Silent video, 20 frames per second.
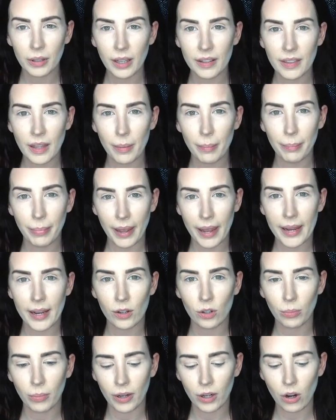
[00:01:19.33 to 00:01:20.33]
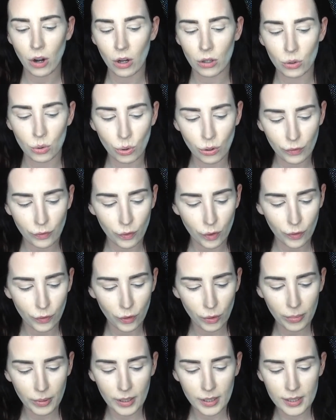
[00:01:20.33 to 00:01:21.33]
Let that bake under my contour for a
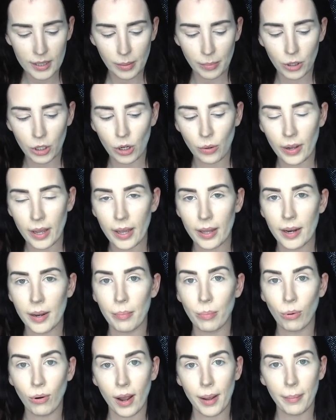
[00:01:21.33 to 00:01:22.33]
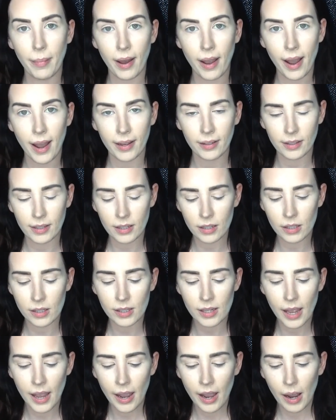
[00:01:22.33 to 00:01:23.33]
few minutes. I'm going to go ahead and prime my
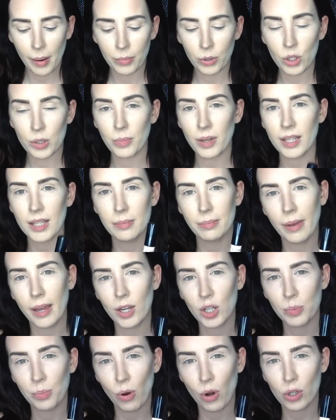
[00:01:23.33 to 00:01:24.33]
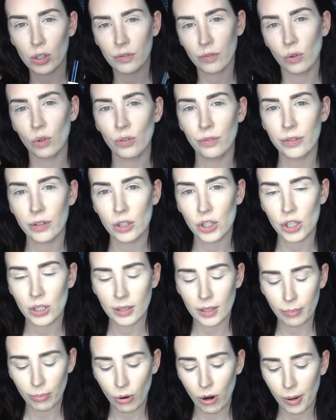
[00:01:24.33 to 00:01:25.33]
eyelids. I'm going to use my SmashBox Photo Finish
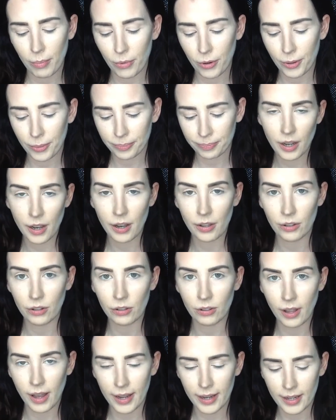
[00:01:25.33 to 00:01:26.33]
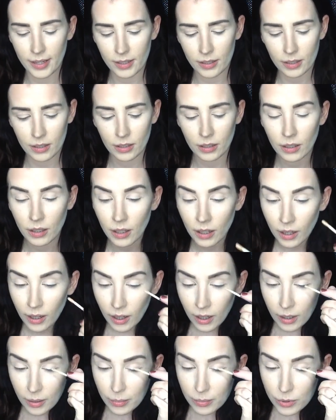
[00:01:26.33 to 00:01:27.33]
Lip Primer, color Light.
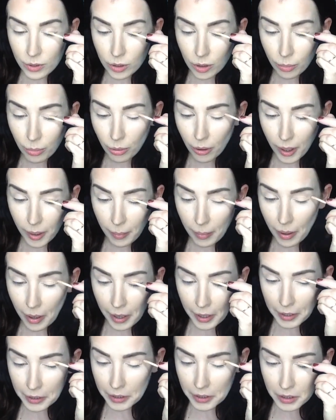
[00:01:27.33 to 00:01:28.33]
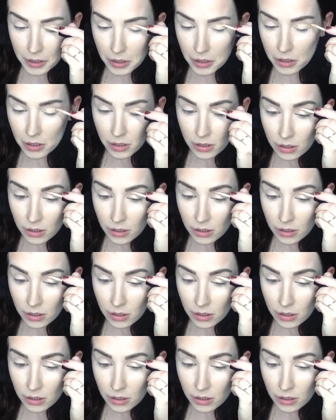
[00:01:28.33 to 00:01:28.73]
I'm just going to prime my eyelids.